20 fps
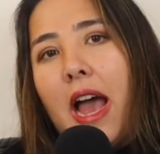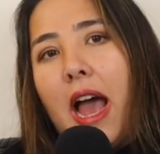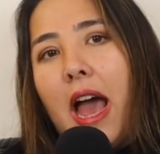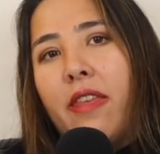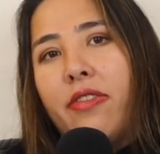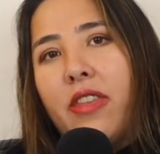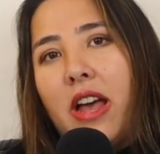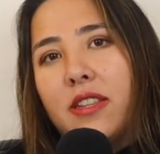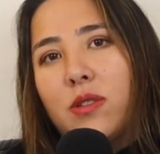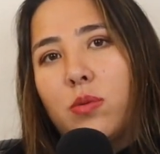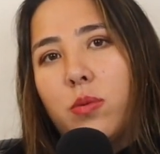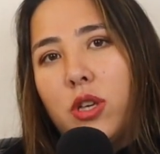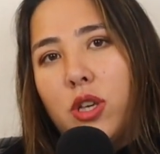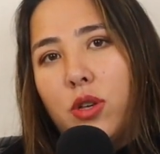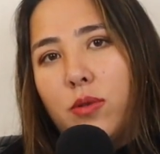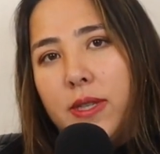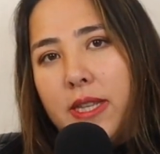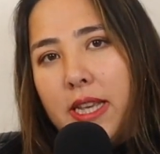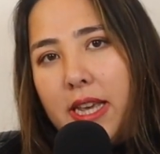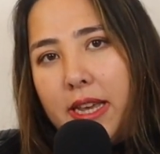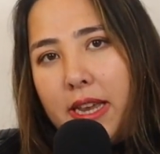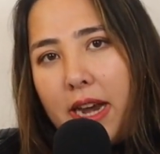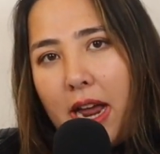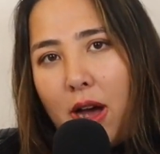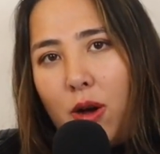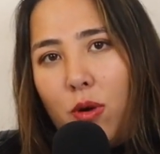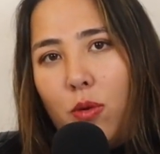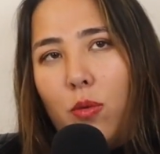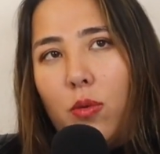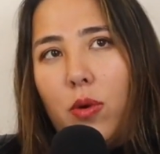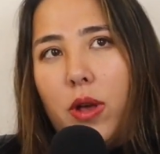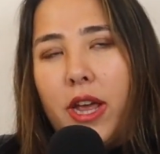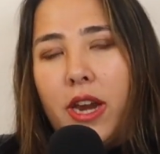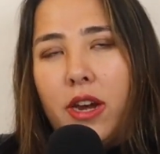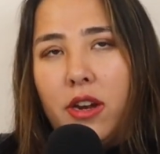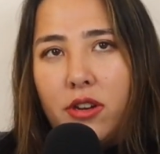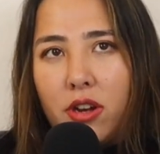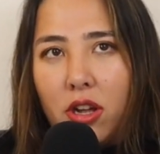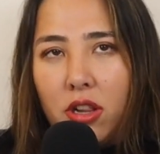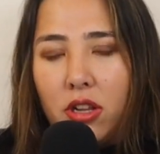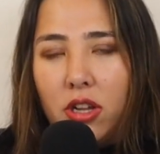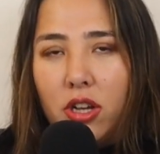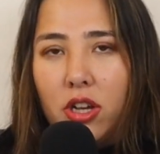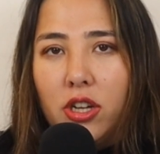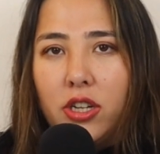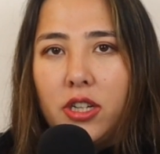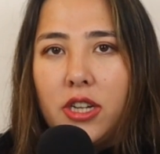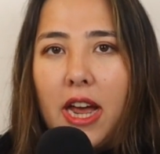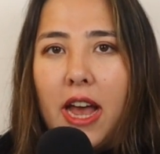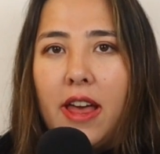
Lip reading: And that's what you seek it out in adulthood.